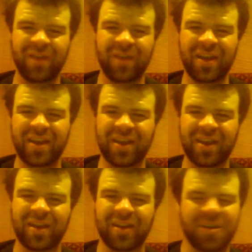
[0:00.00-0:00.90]

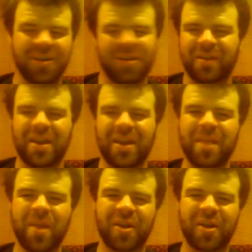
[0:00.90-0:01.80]
any
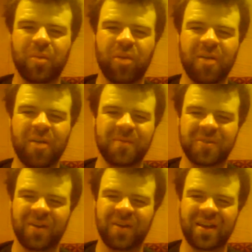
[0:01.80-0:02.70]
medical problems
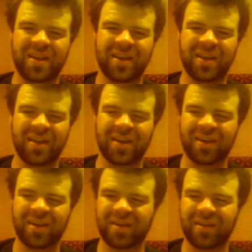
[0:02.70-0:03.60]
or any
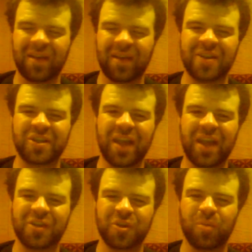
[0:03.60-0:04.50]

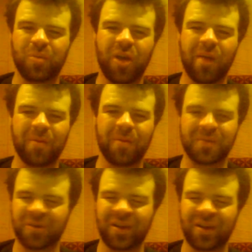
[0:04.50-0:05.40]
educational problems
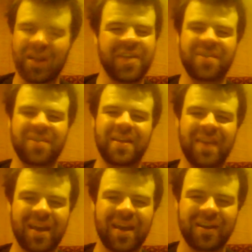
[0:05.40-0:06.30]
or anything like
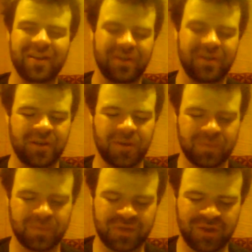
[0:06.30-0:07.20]
that.
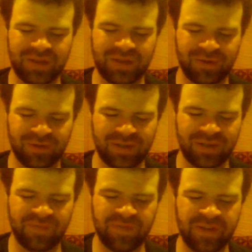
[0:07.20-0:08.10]
So they
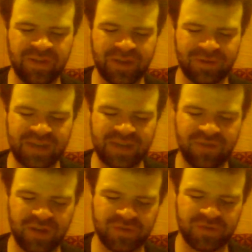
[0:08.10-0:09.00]
felt that you were safe
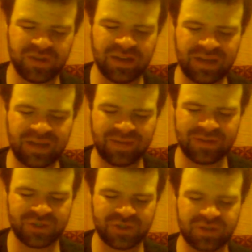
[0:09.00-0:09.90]
enough, so they didn't need
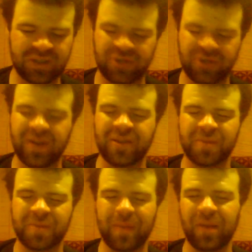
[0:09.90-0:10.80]
to screen those
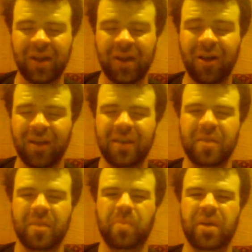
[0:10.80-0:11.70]
people at all.
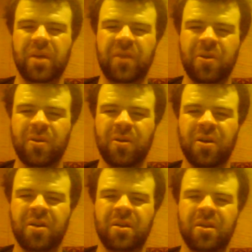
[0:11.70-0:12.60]
But if you were
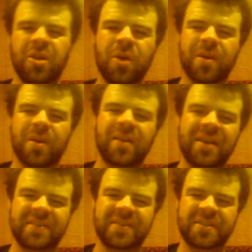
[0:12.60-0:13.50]
on a lower
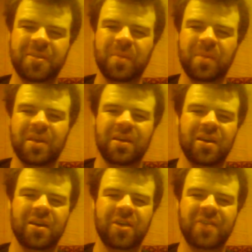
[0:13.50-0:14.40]
class system,
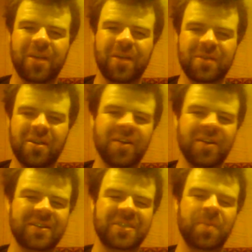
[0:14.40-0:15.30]
your ticket was a lot
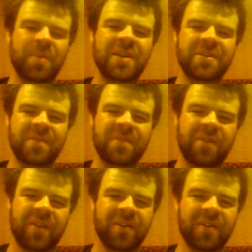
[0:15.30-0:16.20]
less expensive, and they
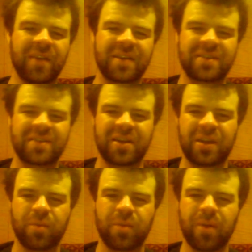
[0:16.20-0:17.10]
figured that
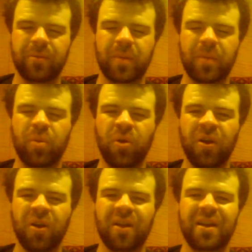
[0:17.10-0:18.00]
you were probably
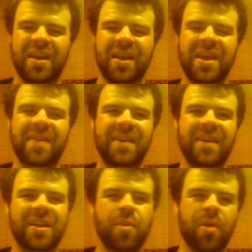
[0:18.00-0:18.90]
poor and
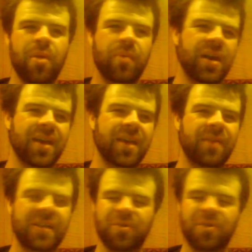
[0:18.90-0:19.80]
that you probably had
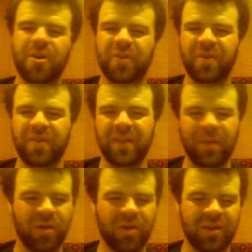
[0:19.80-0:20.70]
things wrong with you that they
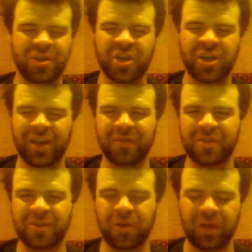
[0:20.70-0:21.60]
wanted to check out.
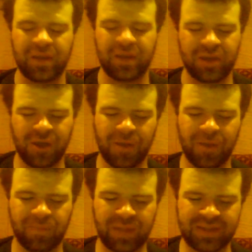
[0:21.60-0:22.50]
So
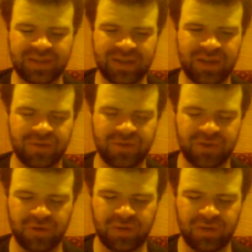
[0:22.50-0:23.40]
they'd send you to